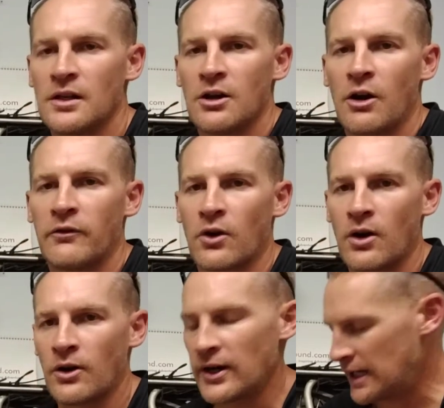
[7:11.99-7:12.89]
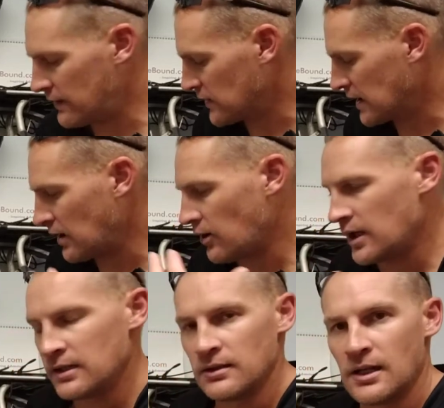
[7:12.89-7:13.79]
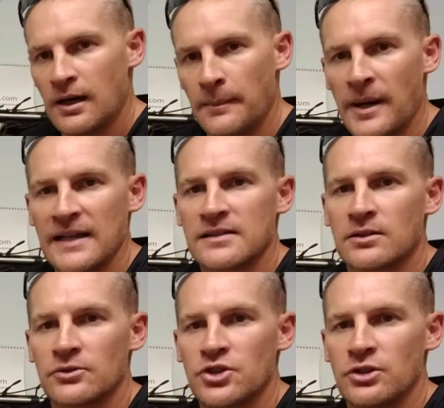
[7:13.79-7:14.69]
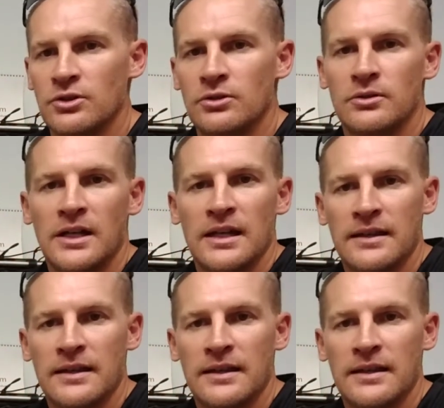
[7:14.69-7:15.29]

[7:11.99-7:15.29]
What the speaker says: Overall, I'd have to carry a bicycle shoe,